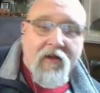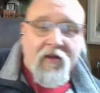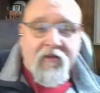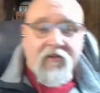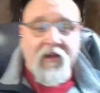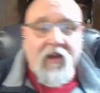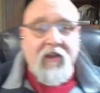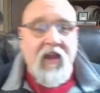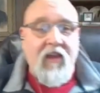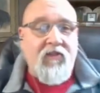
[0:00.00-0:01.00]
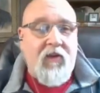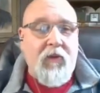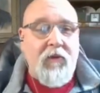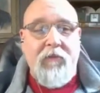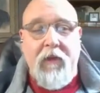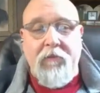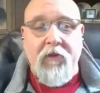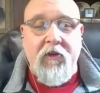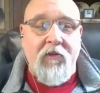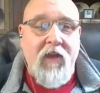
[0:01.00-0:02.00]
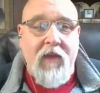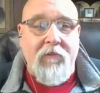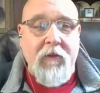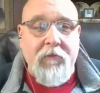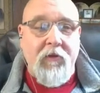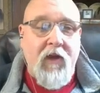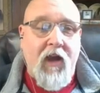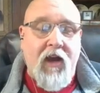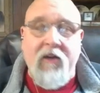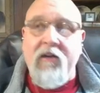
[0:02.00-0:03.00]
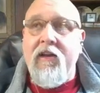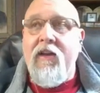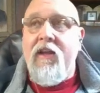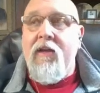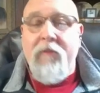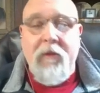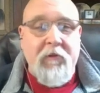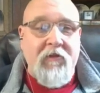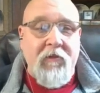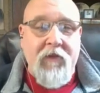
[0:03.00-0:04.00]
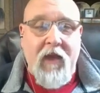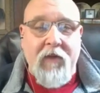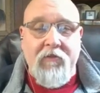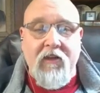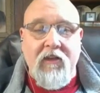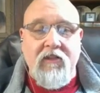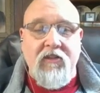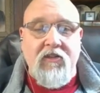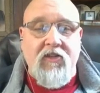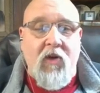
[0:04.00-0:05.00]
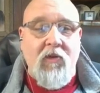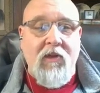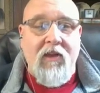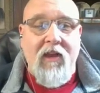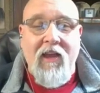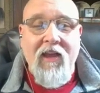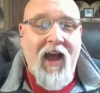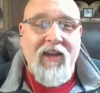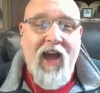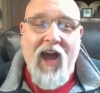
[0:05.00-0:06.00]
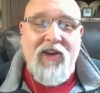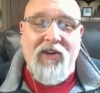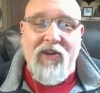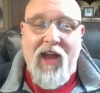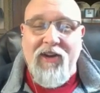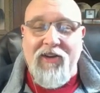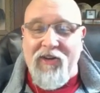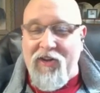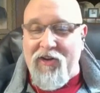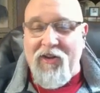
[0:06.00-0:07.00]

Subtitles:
See, that's what people don't get. People sometimes don't. I heard a little